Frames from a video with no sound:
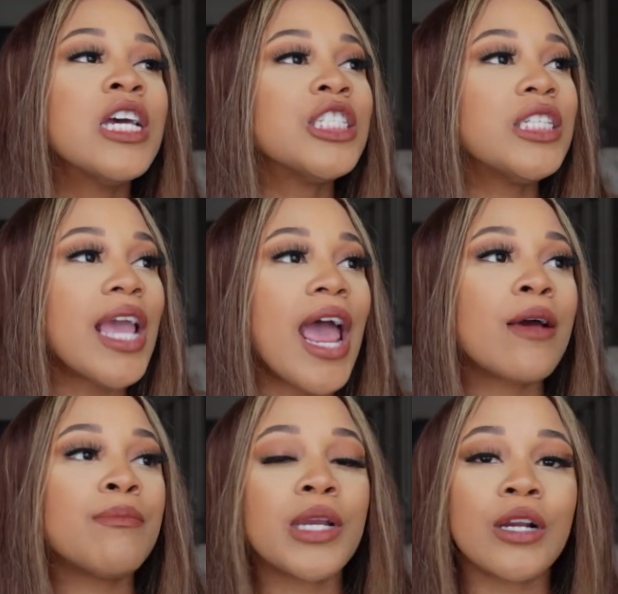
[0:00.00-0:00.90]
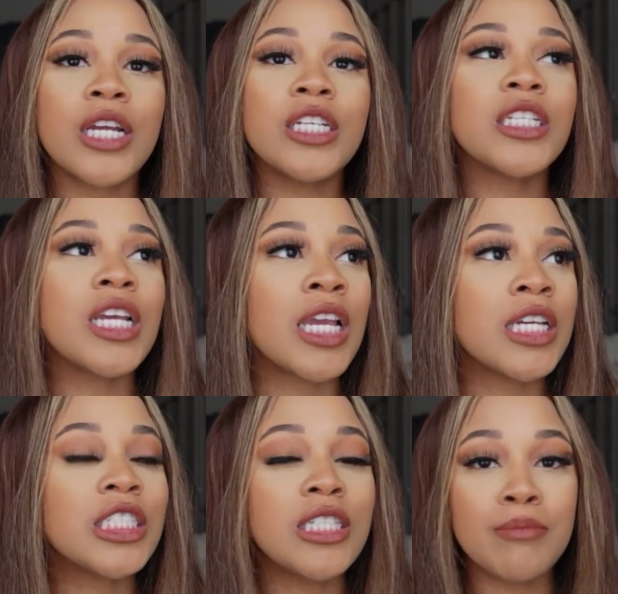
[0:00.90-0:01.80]
She had a marriage
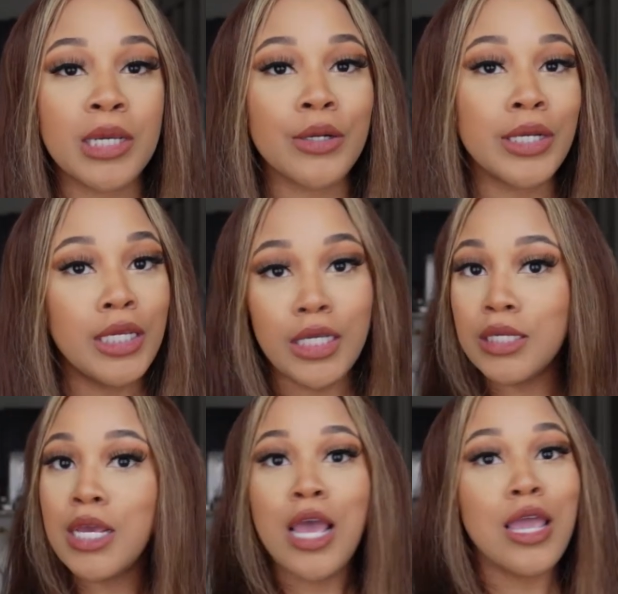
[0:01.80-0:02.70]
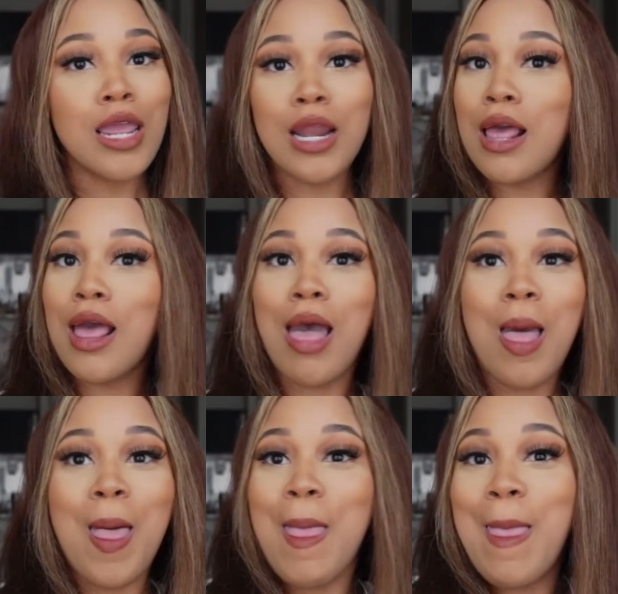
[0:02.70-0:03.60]
and she married, you
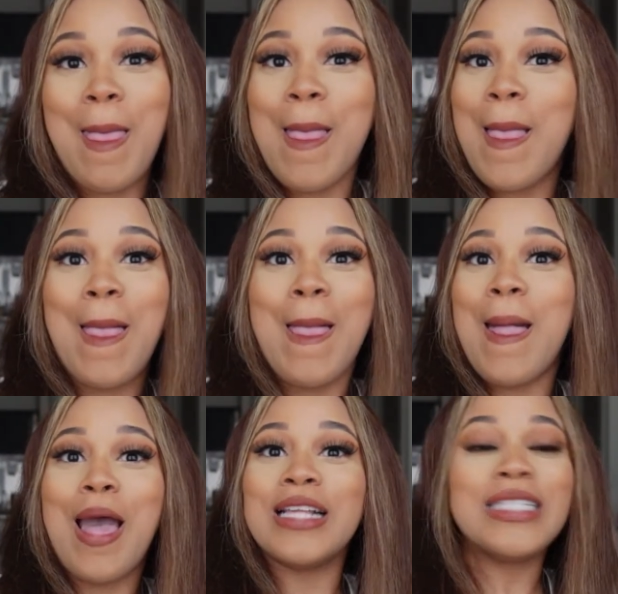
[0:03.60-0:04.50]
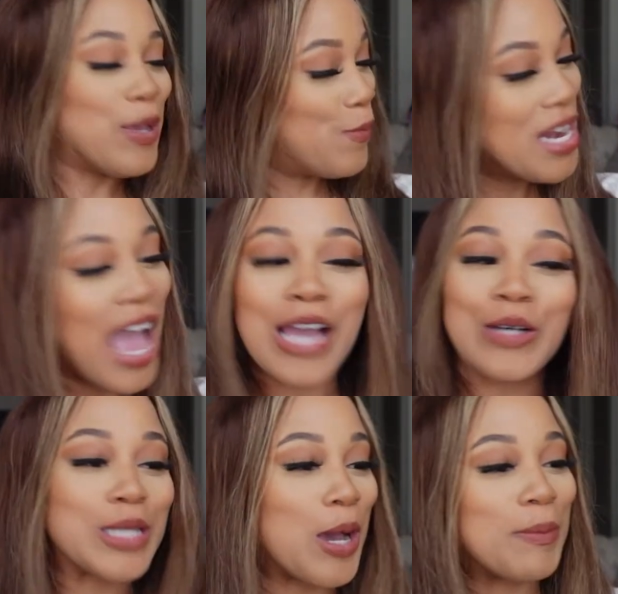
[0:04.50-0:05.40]
know, we're not
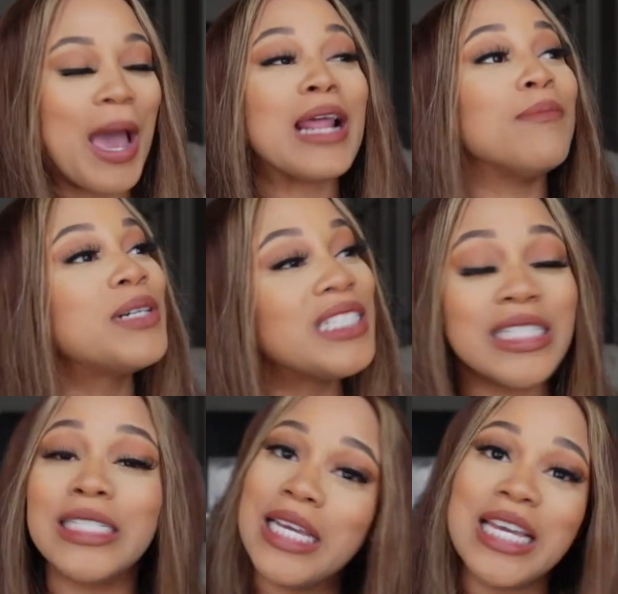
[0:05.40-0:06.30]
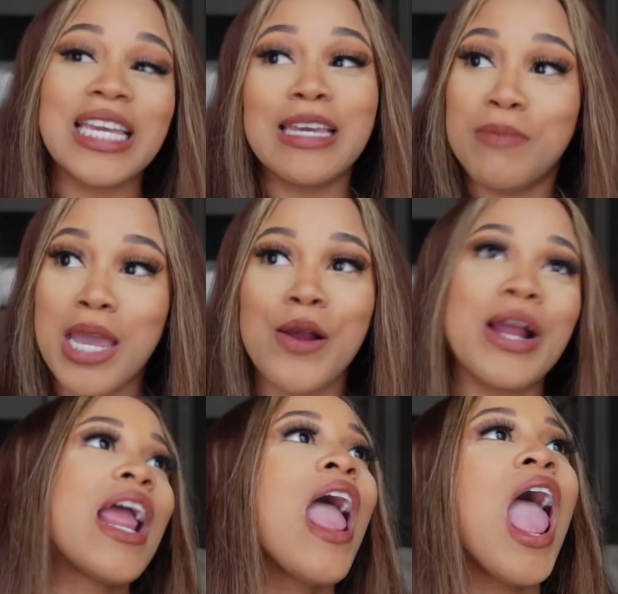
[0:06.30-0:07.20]
gonna talk about it, but she did get
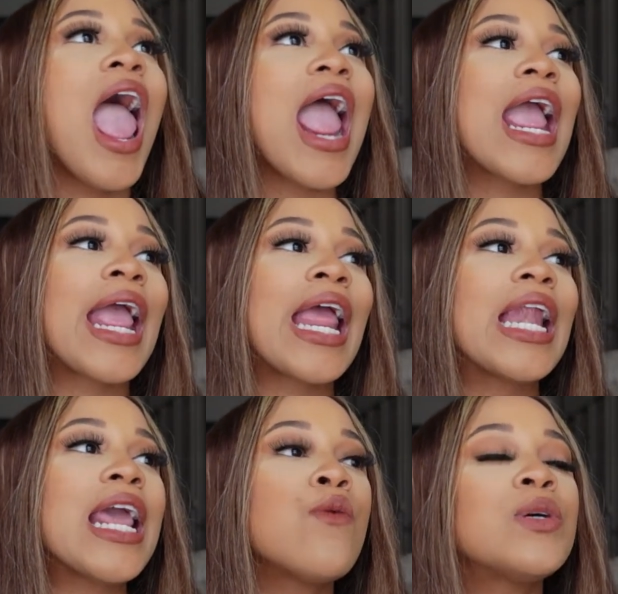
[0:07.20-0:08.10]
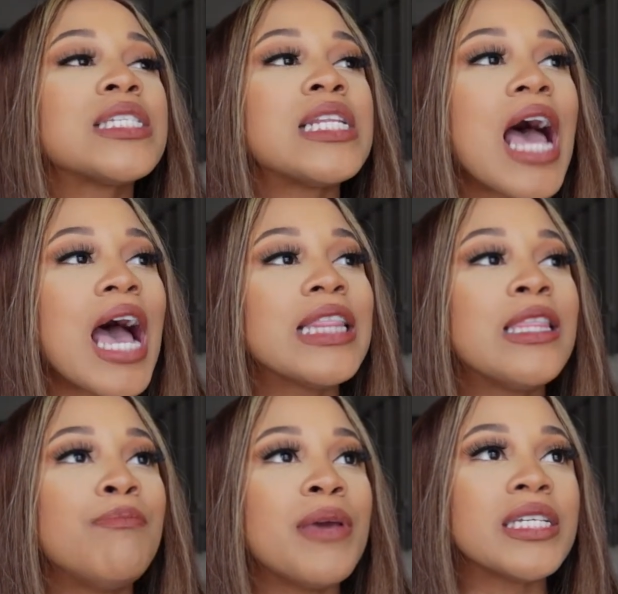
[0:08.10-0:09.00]
married, and it was not
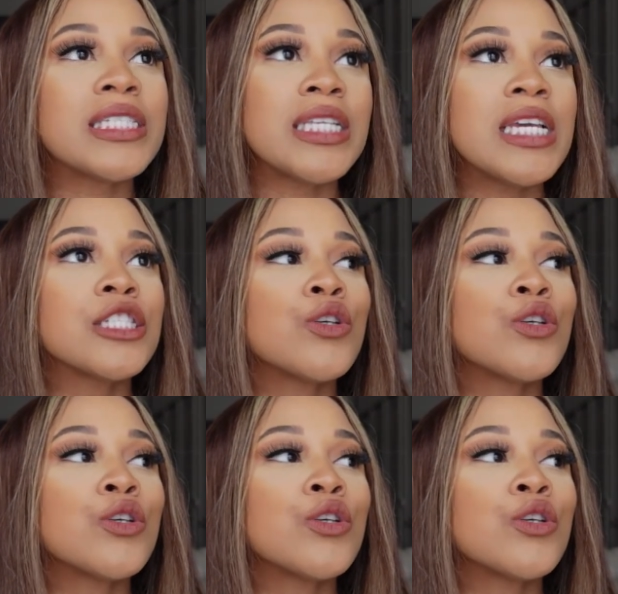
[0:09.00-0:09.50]
the best thing.